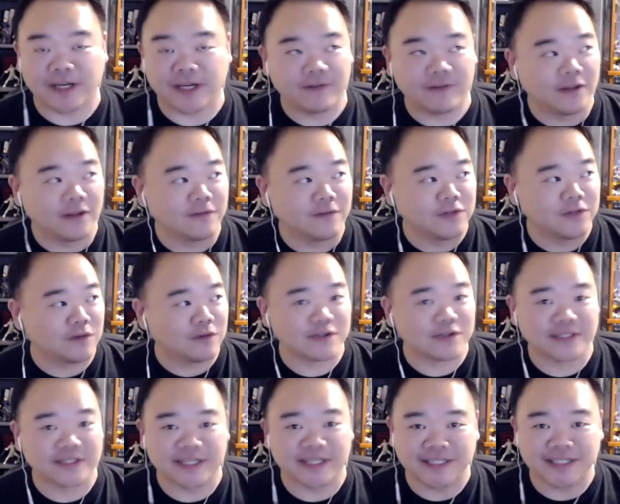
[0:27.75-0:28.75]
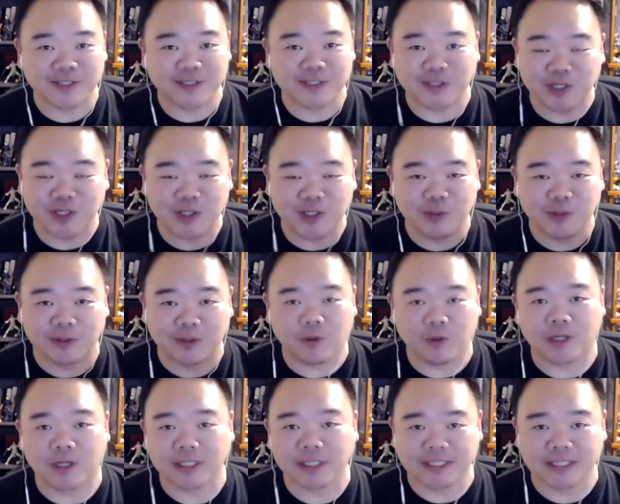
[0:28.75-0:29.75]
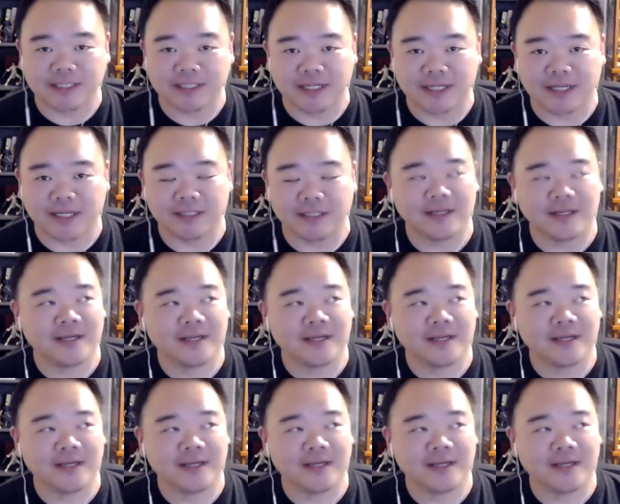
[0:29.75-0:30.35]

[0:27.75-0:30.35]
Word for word: I've loved you ever since I saw you on Walking Dead,